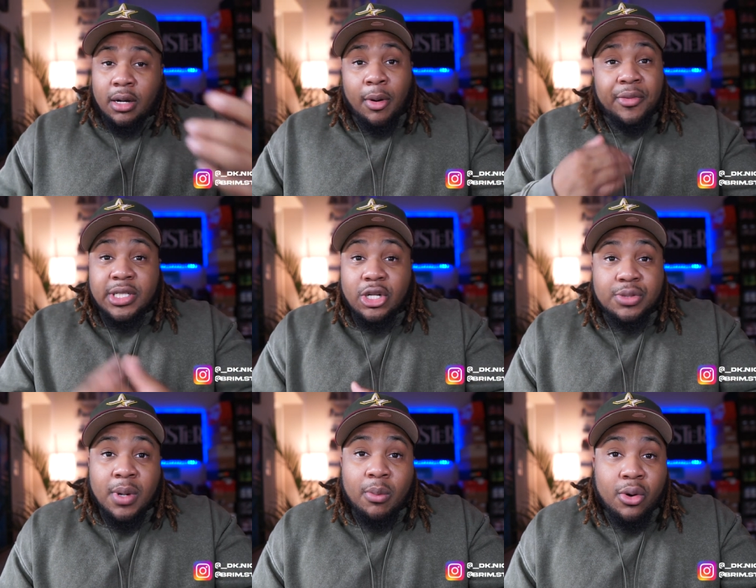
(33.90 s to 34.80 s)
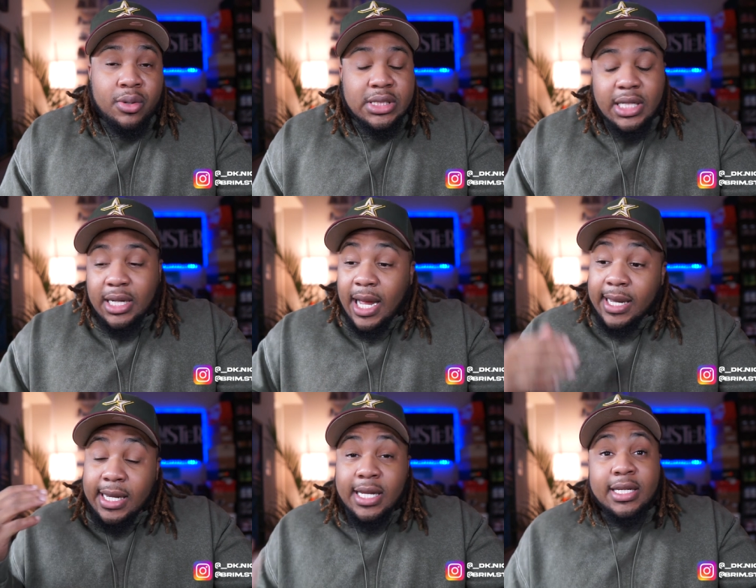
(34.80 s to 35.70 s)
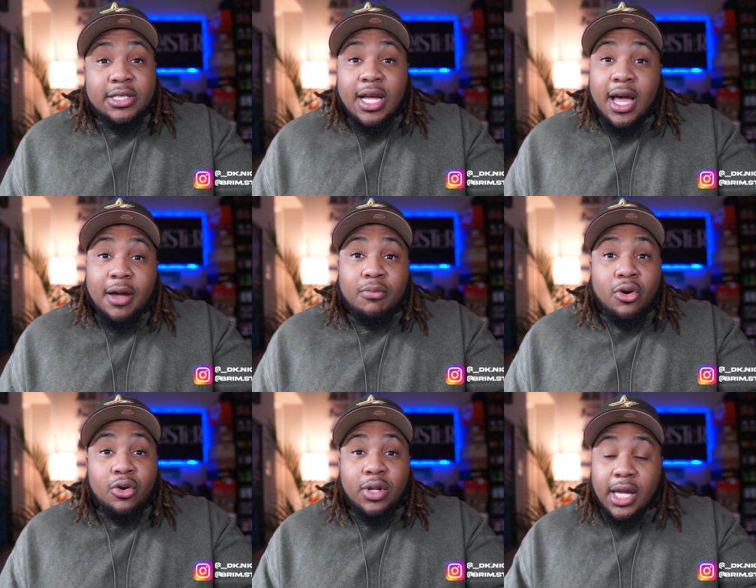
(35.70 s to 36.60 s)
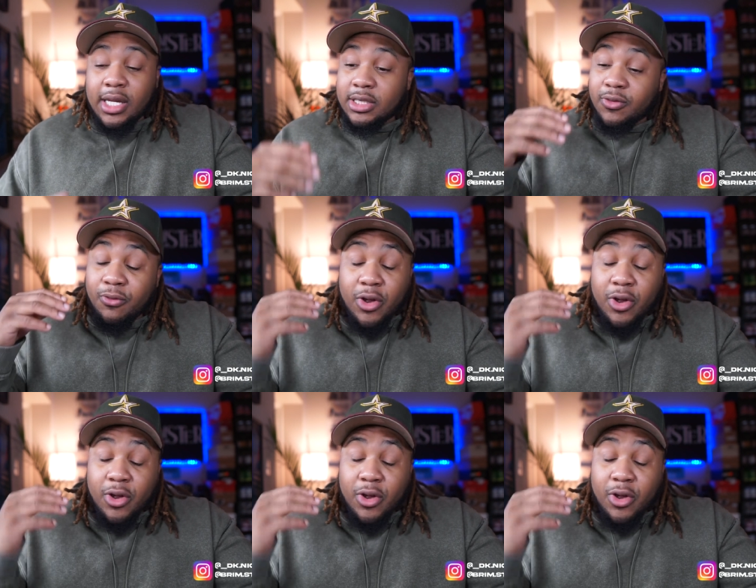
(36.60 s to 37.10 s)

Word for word: reached out to my bro and said, I need this hat, bro. Like, it's